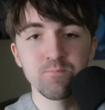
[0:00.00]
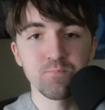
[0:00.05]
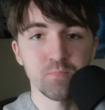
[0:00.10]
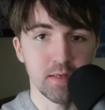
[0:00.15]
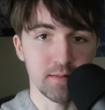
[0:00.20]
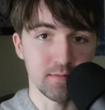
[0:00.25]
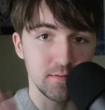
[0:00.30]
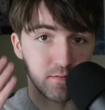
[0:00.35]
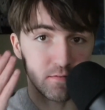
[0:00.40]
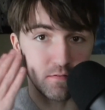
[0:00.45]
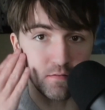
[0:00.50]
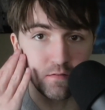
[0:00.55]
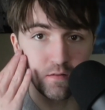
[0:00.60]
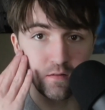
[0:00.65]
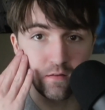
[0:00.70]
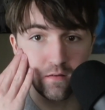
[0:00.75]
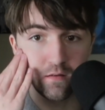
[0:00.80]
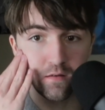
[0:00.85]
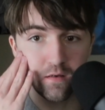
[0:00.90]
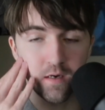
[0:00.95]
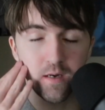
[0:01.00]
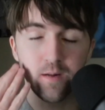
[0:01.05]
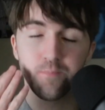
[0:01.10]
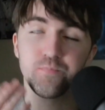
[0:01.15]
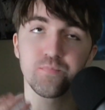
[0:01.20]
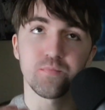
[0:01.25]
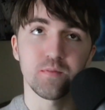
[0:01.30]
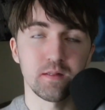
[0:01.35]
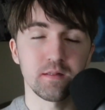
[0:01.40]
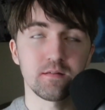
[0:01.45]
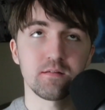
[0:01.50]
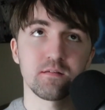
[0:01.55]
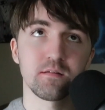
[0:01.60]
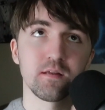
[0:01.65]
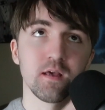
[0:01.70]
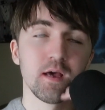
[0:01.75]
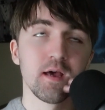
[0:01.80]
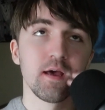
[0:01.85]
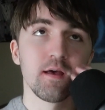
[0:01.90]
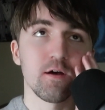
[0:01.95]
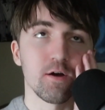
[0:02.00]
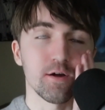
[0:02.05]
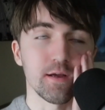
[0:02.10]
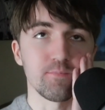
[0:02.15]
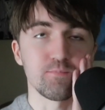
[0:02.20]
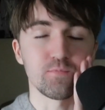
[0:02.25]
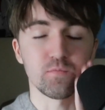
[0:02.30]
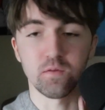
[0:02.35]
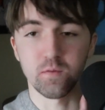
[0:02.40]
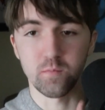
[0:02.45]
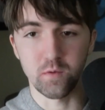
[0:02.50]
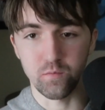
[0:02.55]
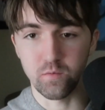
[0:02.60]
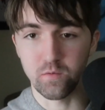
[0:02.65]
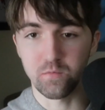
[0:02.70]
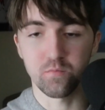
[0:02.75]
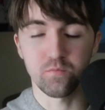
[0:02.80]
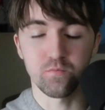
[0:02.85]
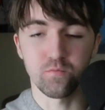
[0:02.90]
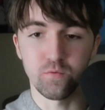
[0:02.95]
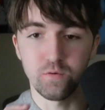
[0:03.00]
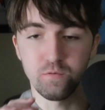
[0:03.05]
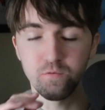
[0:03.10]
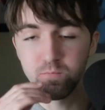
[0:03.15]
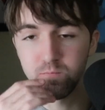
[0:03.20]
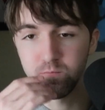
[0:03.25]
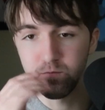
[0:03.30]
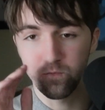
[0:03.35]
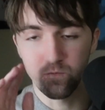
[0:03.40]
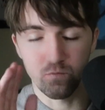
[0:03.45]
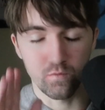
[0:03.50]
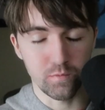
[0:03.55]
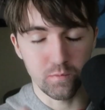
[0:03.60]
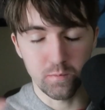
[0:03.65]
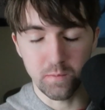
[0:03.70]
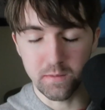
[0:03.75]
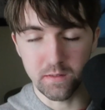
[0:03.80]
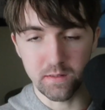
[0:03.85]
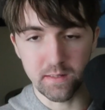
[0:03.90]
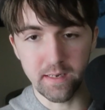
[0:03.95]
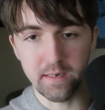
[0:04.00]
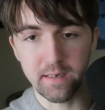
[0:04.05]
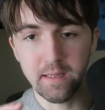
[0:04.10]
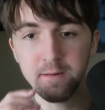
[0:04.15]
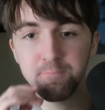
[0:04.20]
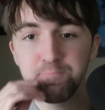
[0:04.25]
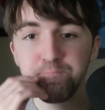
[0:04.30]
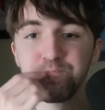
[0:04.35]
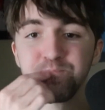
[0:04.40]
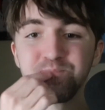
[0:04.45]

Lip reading: and this is the, okay, let me repeat that again.